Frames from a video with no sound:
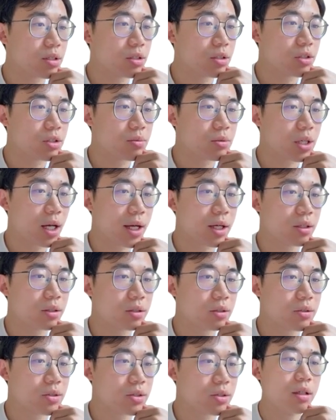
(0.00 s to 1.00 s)
YouTube
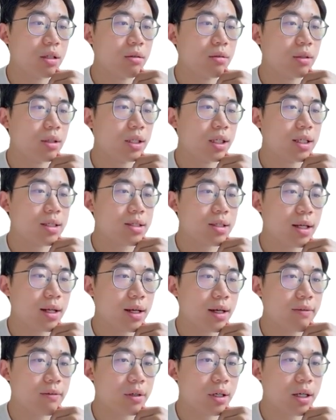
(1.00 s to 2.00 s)
titles. It realized that
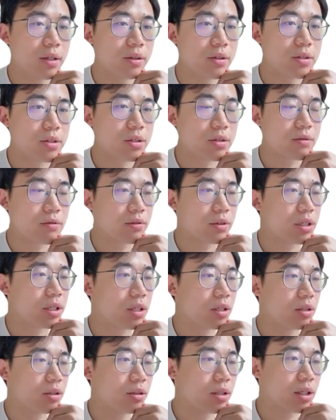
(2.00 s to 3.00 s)
I've got this
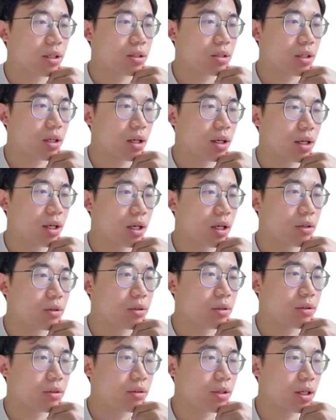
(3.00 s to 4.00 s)
video that's got
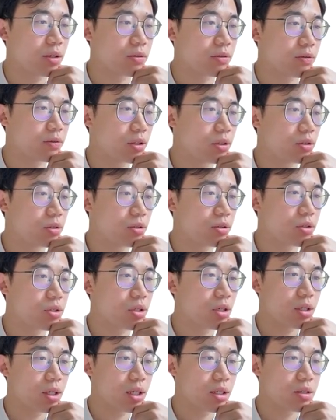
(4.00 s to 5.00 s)
100,000 views.
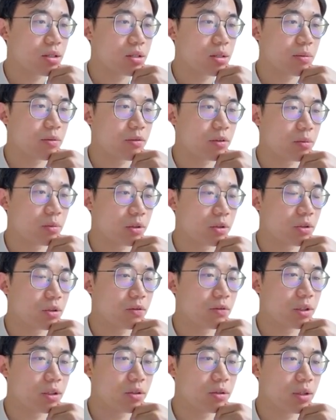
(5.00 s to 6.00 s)
And since I'm filming a new
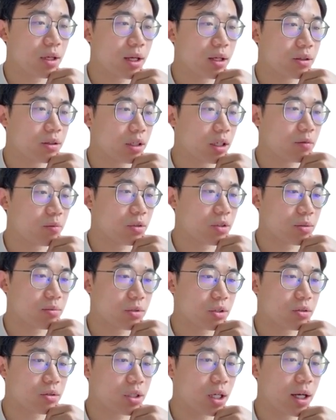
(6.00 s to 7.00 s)
video now, it gave me some
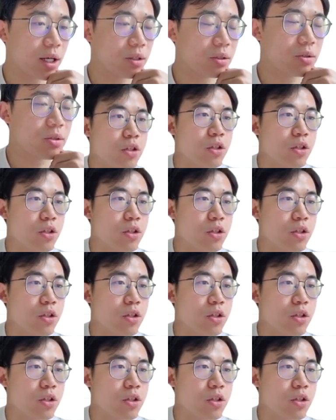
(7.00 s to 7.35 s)
new titles.